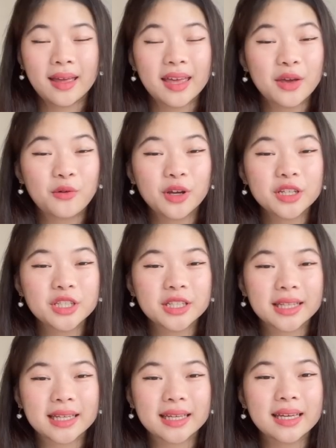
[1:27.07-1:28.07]

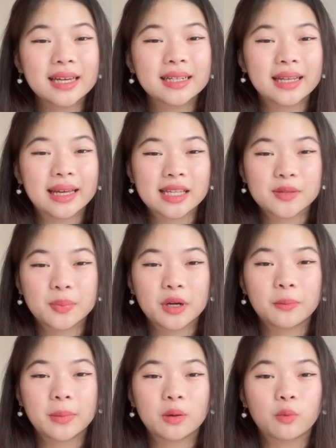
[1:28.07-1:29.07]
Eventually, the
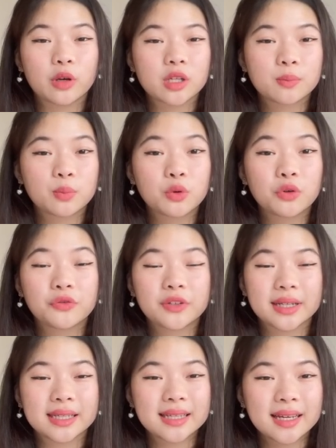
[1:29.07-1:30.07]
experiment was proved
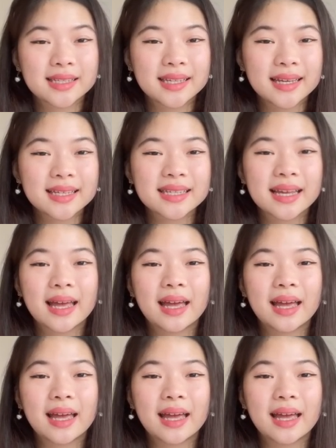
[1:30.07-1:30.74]
a success